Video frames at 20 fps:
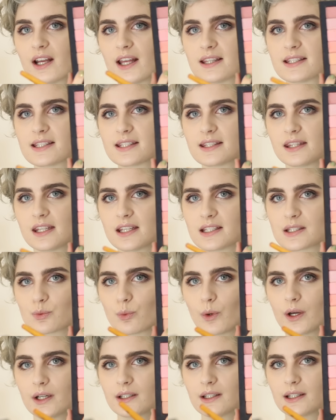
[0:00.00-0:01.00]
It's this
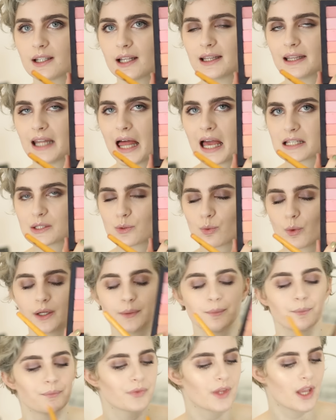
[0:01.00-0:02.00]
one, the last
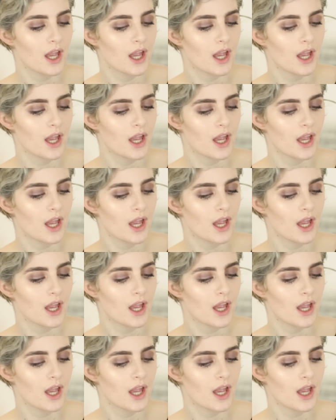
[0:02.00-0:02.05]
one.